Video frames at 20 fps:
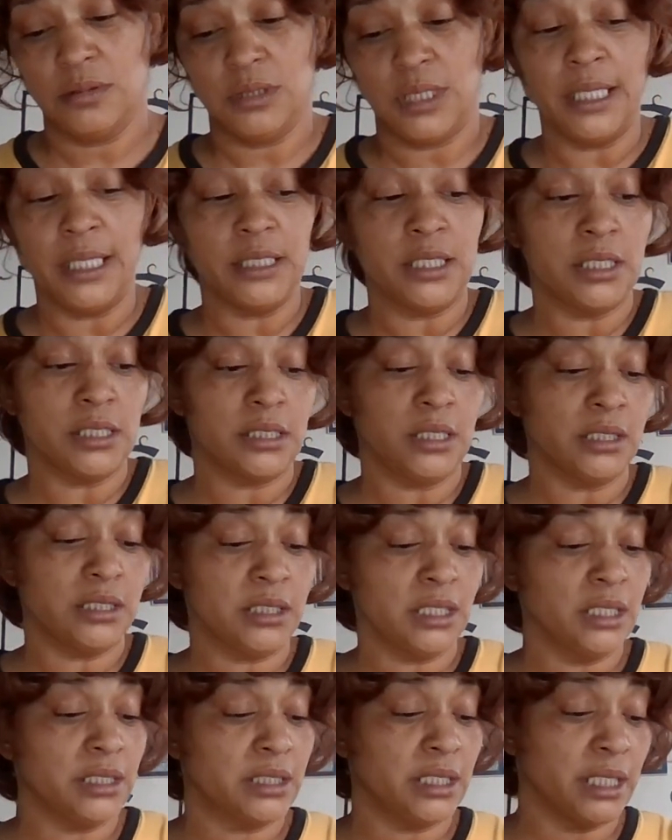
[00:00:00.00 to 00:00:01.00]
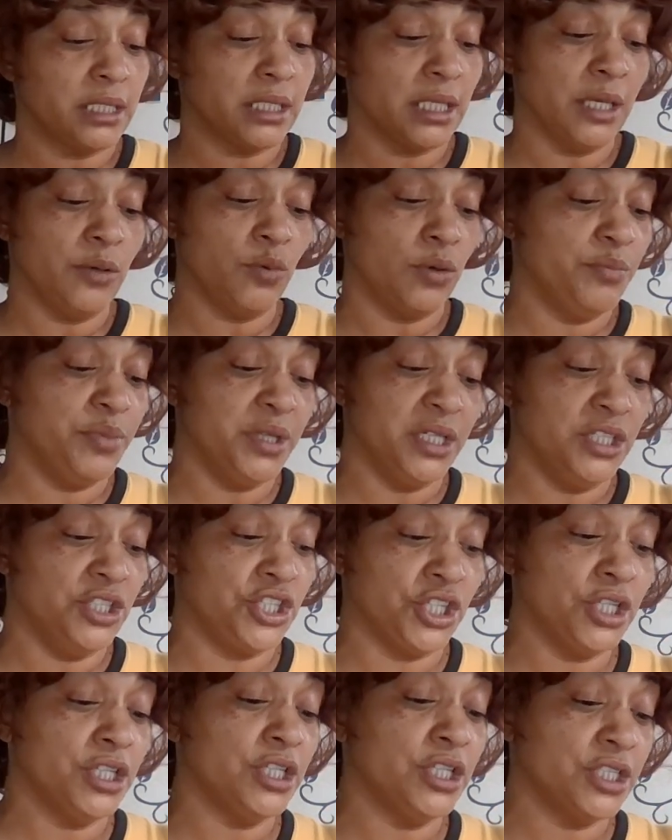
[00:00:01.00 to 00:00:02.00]
They just didn't think that they would be
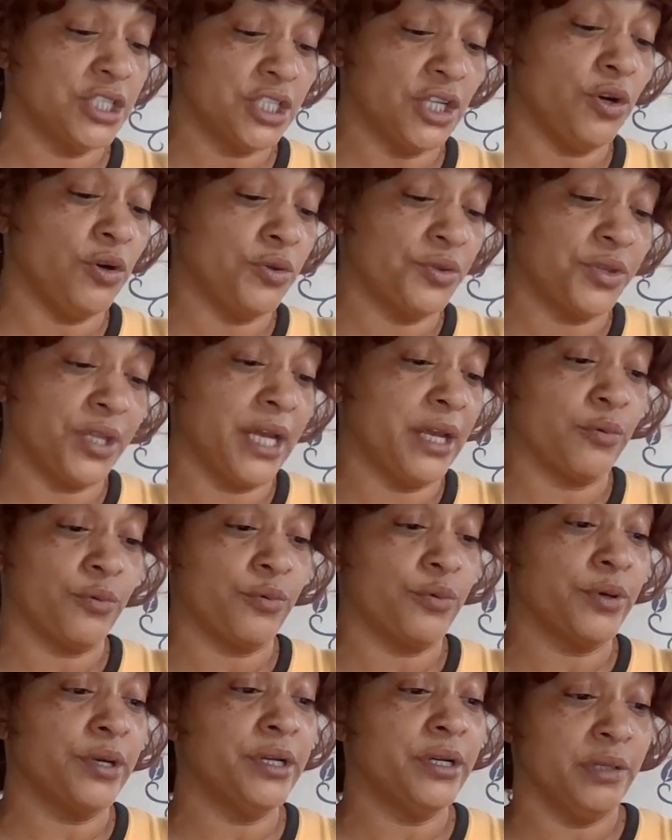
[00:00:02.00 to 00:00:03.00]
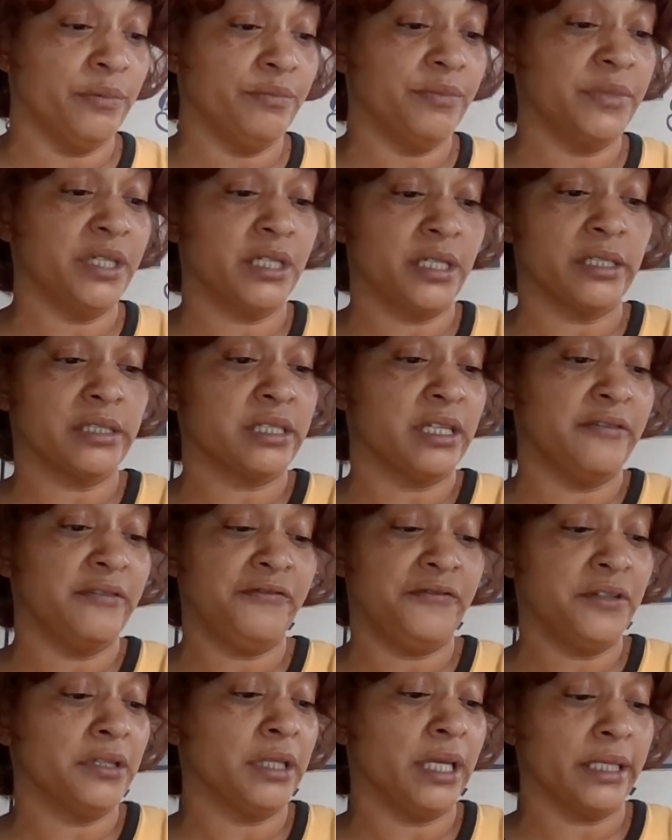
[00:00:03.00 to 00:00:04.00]
judged on that rim because they
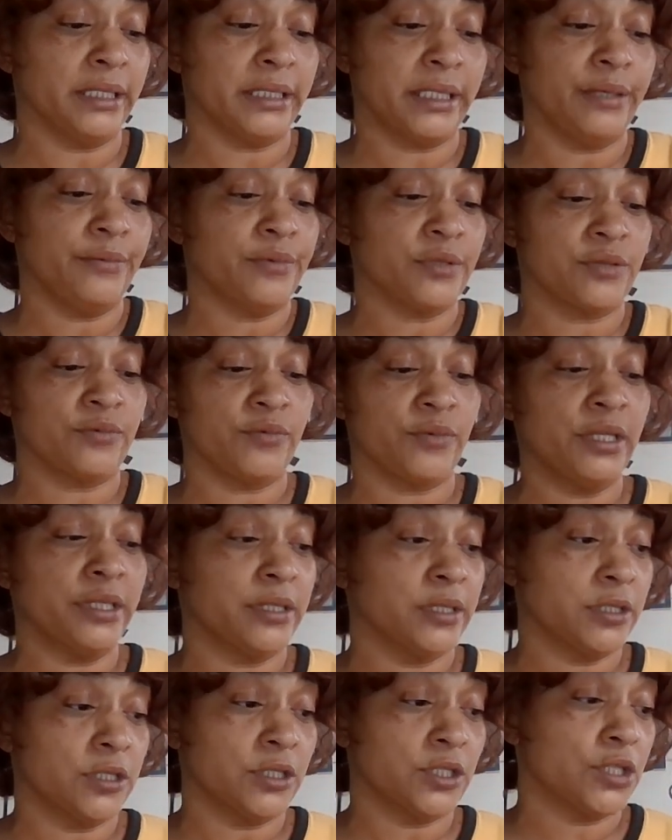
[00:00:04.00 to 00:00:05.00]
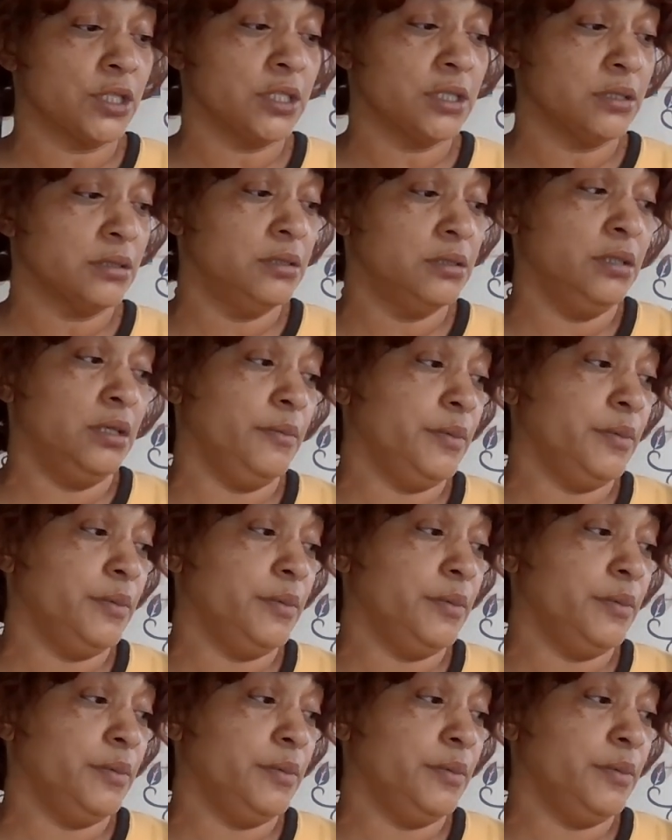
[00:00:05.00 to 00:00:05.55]
feel like they was running shit.